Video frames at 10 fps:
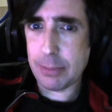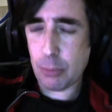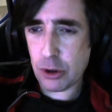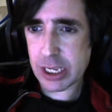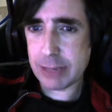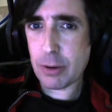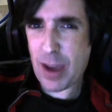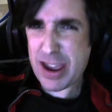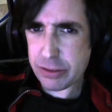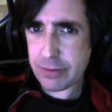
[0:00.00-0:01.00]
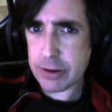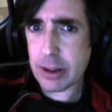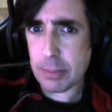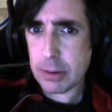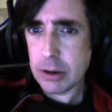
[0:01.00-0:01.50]
I'm working my way
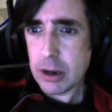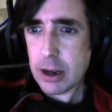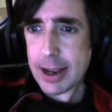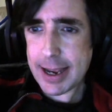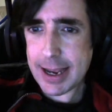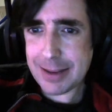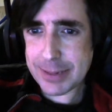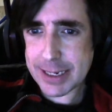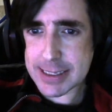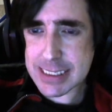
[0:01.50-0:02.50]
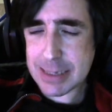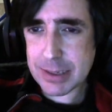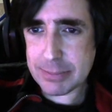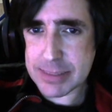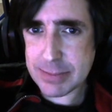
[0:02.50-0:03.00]
through them because
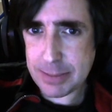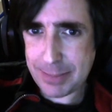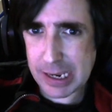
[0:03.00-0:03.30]
some of the